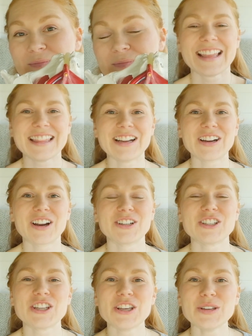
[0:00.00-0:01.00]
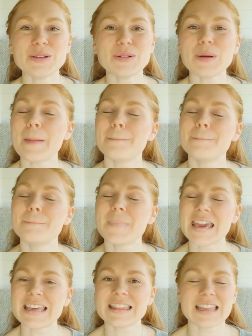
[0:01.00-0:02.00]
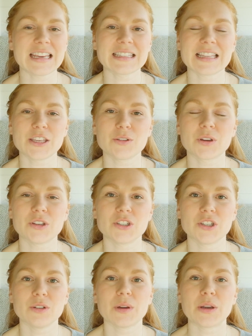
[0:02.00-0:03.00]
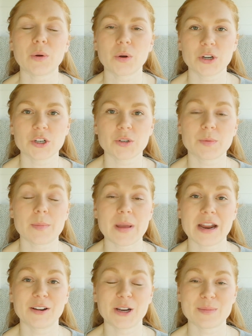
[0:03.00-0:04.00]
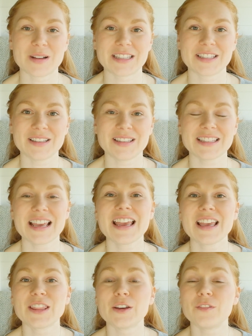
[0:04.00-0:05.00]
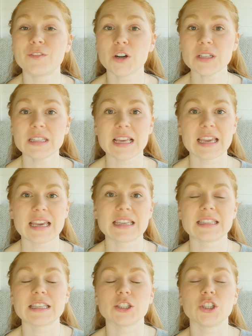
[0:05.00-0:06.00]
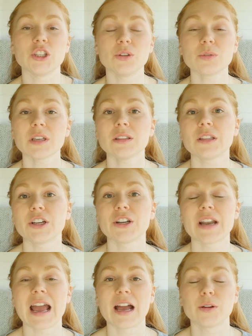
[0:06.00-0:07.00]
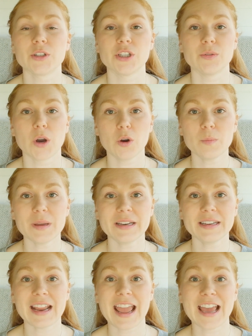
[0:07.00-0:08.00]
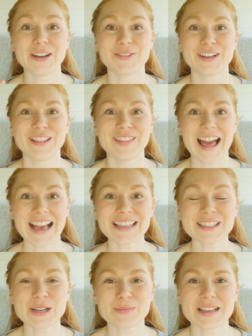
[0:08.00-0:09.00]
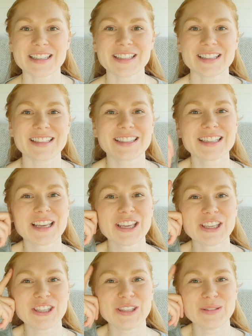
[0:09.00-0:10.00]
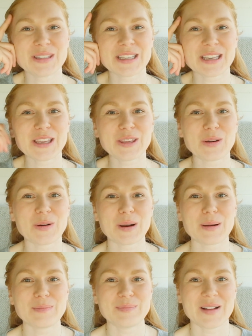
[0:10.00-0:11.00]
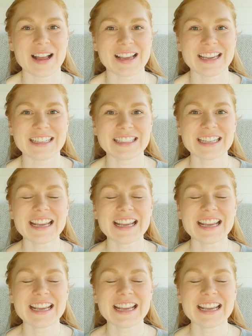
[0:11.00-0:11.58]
There are two main things that you can do in order to prepare your muscles. The first thing is you can learn how to open and relax your muscles using your mind.